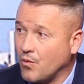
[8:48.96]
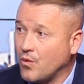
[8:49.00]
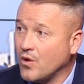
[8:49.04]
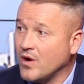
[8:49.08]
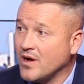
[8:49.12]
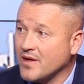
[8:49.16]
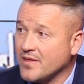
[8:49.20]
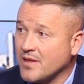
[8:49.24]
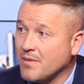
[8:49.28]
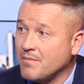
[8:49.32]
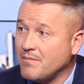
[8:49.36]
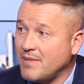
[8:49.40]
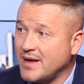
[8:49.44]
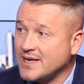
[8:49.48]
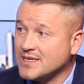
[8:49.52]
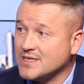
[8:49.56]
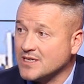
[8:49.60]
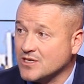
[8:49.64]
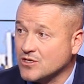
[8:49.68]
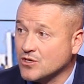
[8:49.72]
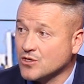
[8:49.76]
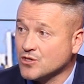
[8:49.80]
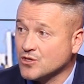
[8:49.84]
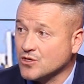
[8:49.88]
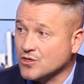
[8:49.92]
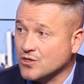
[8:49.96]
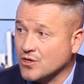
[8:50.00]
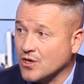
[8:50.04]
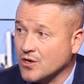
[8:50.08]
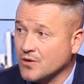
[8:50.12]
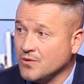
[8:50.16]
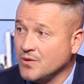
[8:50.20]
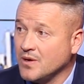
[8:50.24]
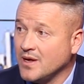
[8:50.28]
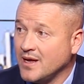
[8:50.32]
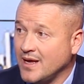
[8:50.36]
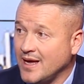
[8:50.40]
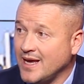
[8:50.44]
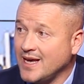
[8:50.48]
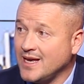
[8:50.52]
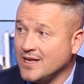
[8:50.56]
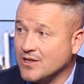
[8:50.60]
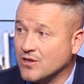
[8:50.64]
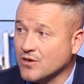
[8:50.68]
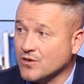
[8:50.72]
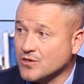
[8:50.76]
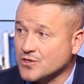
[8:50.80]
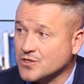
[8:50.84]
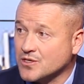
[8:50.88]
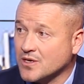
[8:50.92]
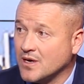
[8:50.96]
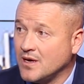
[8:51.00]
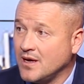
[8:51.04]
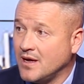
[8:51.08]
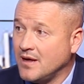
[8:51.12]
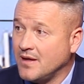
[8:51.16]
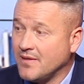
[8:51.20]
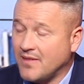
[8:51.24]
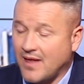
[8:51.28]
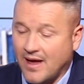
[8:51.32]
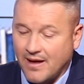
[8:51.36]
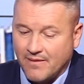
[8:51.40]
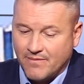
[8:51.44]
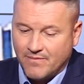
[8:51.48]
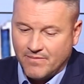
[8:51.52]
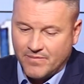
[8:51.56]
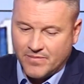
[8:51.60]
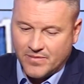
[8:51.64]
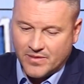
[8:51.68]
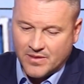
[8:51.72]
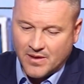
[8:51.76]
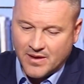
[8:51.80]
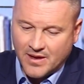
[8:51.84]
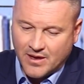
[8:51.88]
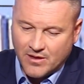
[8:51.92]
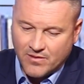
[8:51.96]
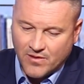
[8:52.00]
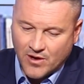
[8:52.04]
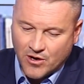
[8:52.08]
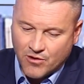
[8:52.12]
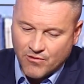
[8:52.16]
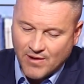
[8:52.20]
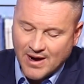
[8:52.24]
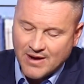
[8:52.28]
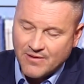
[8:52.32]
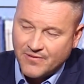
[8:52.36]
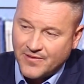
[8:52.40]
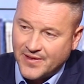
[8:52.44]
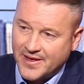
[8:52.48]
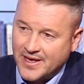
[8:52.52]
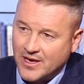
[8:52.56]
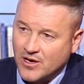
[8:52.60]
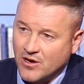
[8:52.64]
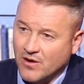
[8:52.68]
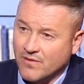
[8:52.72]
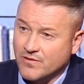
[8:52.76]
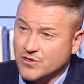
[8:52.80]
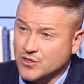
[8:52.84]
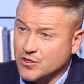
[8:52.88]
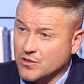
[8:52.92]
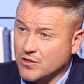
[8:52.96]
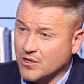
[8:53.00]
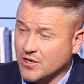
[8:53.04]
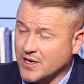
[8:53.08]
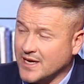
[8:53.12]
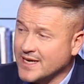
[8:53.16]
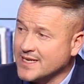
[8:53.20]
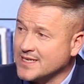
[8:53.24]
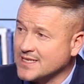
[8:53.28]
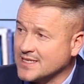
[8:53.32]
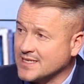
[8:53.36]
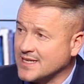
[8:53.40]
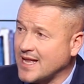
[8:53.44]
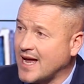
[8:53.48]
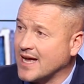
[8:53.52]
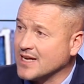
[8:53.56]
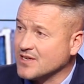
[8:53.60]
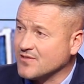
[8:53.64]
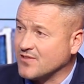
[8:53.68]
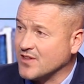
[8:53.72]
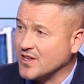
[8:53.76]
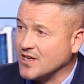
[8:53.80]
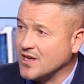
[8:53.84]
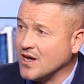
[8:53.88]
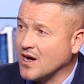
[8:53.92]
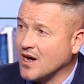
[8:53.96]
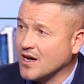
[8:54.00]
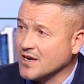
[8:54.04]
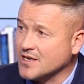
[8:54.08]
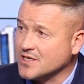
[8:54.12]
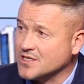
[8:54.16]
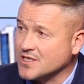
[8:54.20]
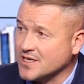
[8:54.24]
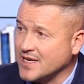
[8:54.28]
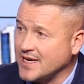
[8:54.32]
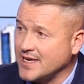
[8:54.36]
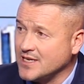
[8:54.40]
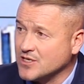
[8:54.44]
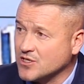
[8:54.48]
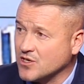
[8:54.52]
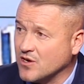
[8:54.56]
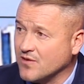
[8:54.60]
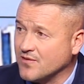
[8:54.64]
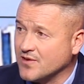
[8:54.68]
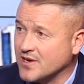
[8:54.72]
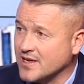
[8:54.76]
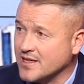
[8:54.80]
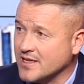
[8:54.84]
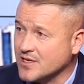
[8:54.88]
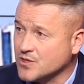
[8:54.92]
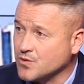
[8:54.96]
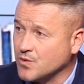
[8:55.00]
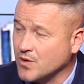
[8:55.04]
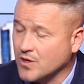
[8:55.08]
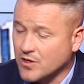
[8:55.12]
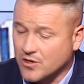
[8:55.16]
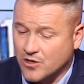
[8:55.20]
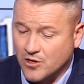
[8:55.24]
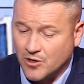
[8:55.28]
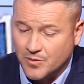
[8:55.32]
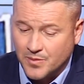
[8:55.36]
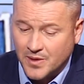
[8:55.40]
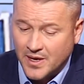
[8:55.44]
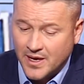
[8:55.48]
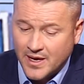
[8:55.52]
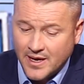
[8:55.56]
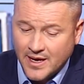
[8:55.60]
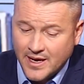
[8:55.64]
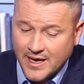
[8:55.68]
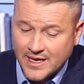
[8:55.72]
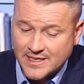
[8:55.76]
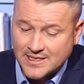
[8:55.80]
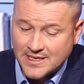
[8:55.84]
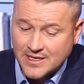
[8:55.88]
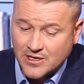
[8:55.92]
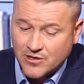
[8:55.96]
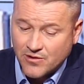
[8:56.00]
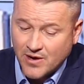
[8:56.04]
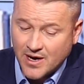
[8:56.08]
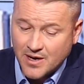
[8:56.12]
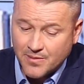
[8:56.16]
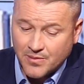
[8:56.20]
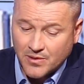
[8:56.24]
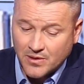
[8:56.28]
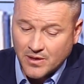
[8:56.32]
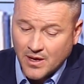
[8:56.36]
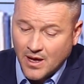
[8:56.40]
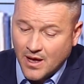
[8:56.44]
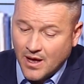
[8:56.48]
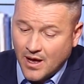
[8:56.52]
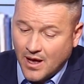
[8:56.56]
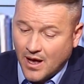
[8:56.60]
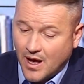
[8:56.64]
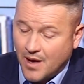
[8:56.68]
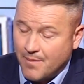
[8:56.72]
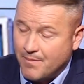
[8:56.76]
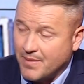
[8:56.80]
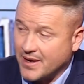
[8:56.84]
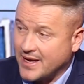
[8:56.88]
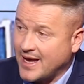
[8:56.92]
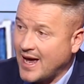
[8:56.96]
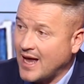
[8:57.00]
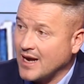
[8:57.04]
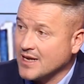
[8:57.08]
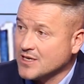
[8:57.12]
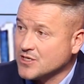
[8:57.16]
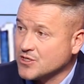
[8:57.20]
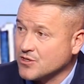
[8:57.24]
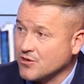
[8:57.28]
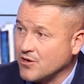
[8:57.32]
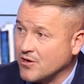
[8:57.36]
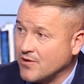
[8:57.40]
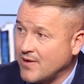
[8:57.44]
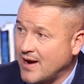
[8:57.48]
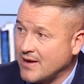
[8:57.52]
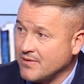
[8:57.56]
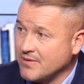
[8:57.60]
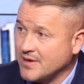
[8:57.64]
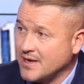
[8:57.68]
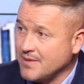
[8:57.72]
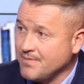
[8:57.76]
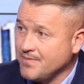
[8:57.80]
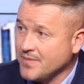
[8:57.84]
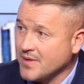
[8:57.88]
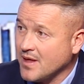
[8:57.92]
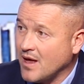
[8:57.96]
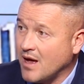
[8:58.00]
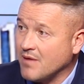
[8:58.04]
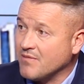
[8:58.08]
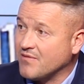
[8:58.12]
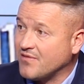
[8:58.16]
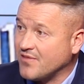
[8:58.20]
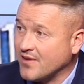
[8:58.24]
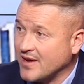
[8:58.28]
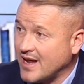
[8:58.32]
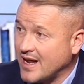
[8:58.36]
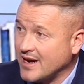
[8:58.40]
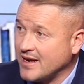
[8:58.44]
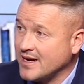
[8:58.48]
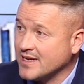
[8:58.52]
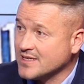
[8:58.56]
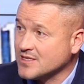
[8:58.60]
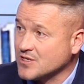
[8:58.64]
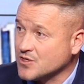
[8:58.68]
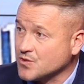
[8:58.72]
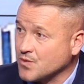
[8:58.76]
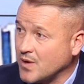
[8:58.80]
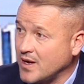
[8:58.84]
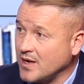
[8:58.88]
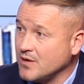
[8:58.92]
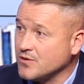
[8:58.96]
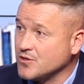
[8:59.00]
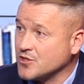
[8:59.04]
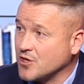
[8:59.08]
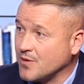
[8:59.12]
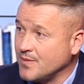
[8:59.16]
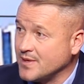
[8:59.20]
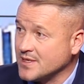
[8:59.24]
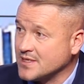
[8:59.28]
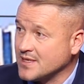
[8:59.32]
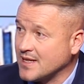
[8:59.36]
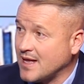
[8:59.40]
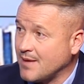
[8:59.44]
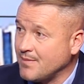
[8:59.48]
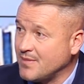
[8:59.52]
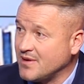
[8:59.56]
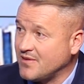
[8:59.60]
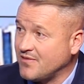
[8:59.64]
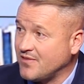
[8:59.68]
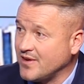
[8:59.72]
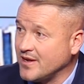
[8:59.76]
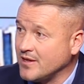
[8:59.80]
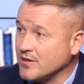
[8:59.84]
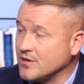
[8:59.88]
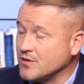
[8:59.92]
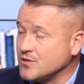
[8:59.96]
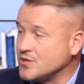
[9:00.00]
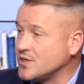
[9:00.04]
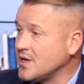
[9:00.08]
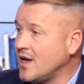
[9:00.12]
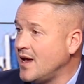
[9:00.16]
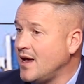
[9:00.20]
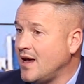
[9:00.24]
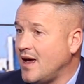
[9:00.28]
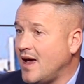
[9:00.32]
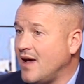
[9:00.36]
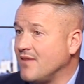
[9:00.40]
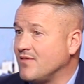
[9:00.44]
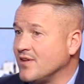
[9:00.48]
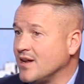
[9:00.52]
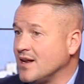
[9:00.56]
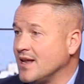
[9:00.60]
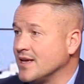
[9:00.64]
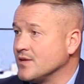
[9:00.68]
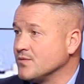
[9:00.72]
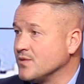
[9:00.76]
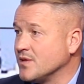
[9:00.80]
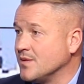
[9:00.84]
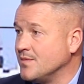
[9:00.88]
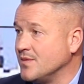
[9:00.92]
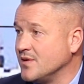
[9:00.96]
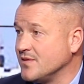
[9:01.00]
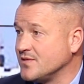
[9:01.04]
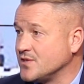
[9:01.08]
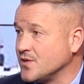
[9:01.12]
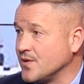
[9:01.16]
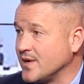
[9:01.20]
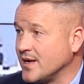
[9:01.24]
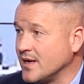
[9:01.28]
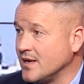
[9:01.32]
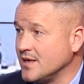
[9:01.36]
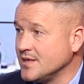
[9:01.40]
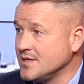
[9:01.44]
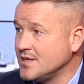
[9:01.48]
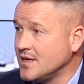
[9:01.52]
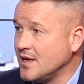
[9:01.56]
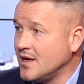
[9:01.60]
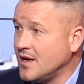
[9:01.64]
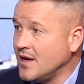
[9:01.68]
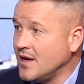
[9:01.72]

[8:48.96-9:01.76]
The work that Messi doesn't do, he does. The ground that he covers, you look at his stats for the yardage that he's covered in this World Cup, he's incredible. And McAllister around him, and Fernandes as well, who's come into that midfield, who's heavily linked with the move to England.